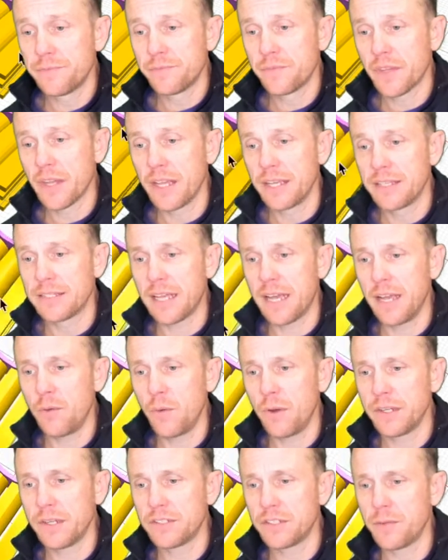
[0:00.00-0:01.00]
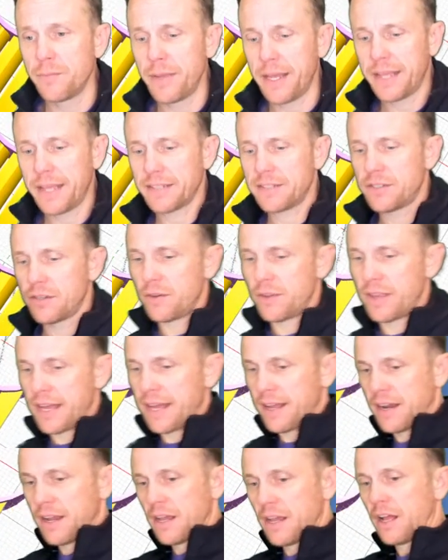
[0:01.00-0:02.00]
is I want to make it so
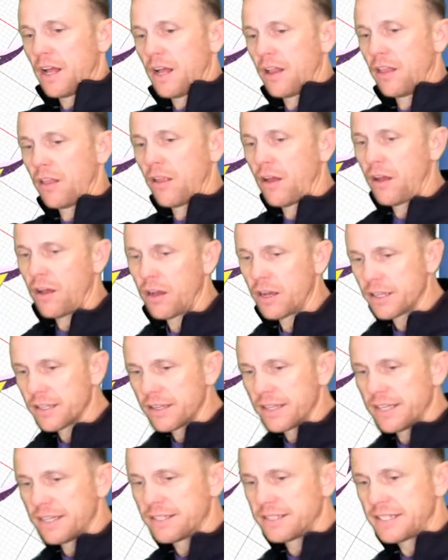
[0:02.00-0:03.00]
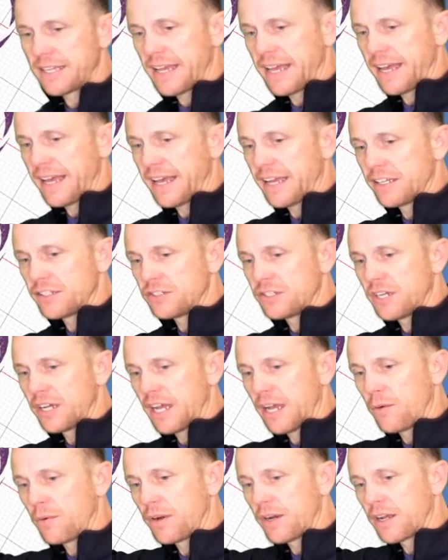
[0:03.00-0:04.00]
that along this edge,
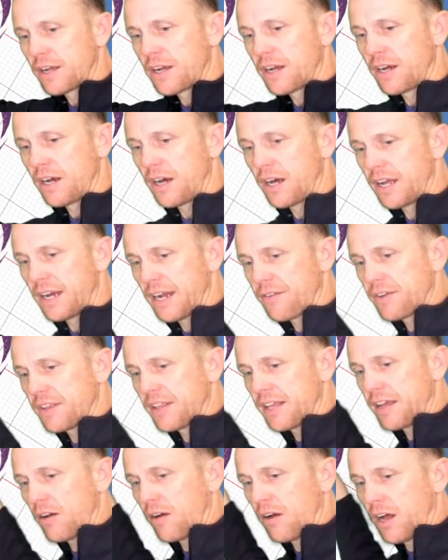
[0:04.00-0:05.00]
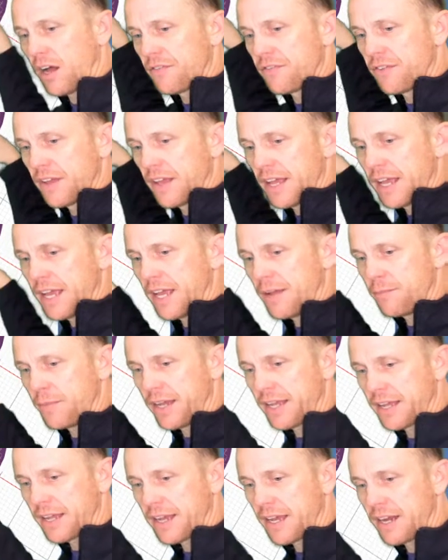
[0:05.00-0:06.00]
I want to cut everything off and
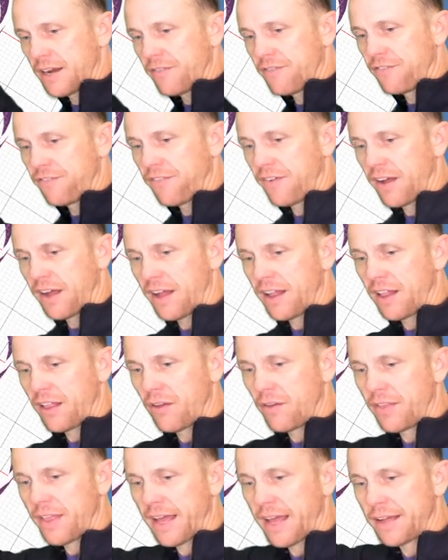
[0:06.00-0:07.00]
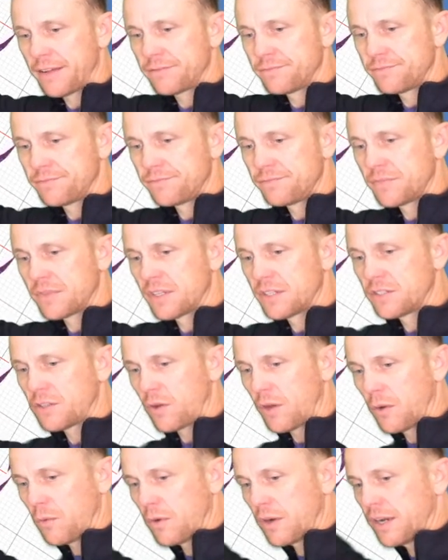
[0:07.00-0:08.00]
make it kind of follow that. So
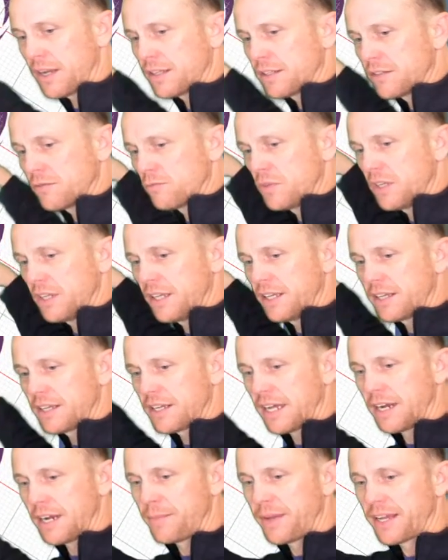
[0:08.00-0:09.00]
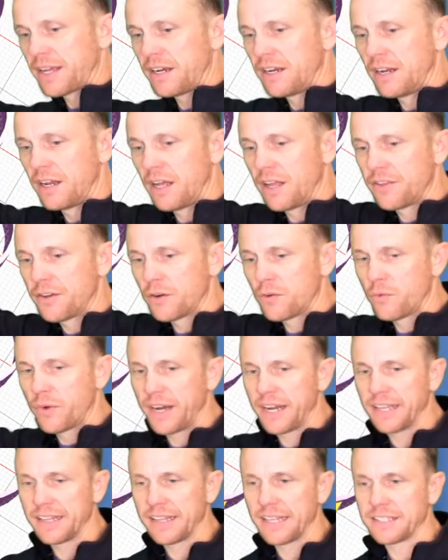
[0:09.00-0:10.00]
I want to really kind of make another
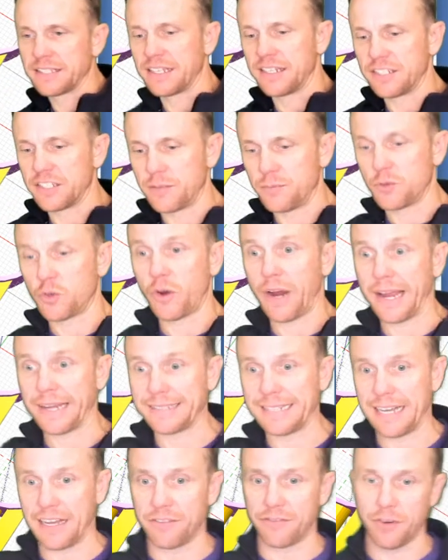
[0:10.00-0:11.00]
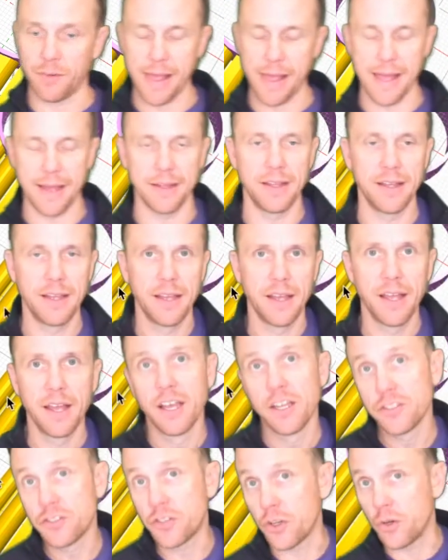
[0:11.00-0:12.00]
ring that's going to subtract out from that.
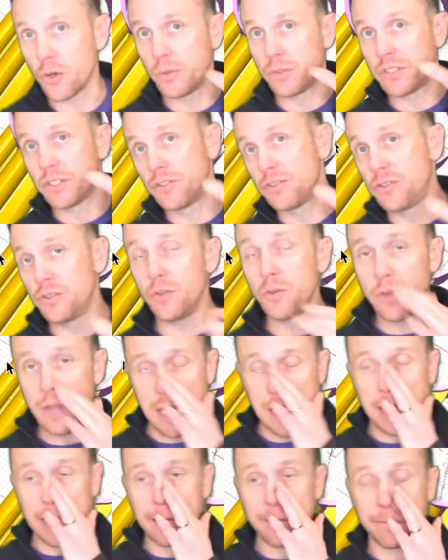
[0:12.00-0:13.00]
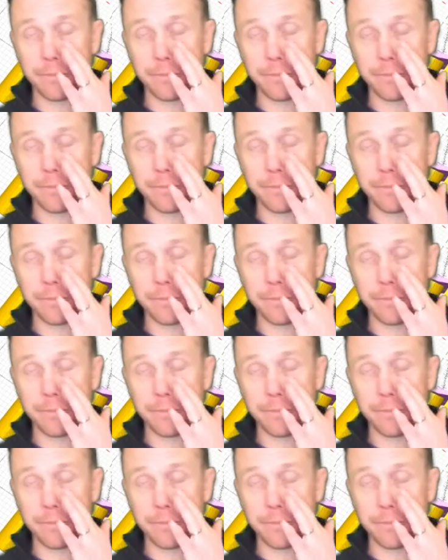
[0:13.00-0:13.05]
So to do that,